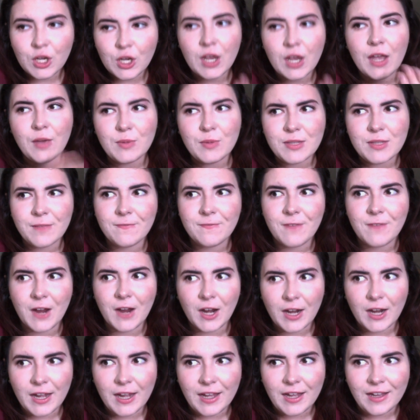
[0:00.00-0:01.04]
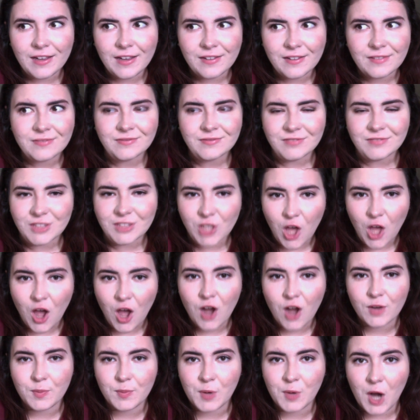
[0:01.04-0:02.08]
was a very
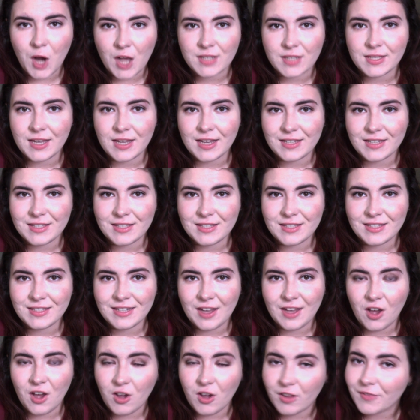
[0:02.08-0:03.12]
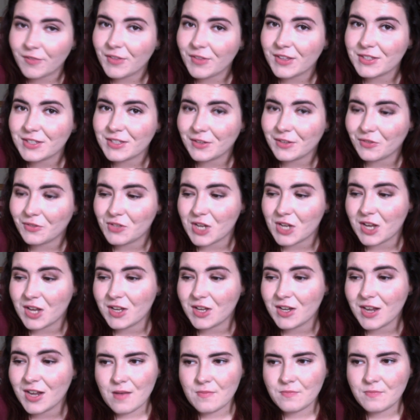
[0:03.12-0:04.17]
long process to get all of that stuff
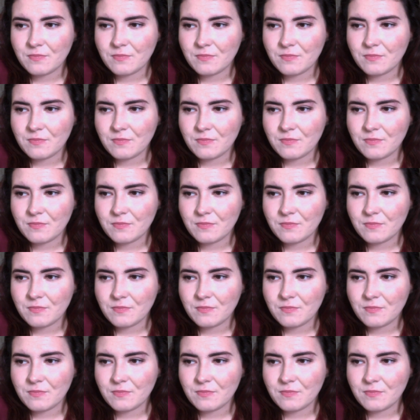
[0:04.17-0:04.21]
done.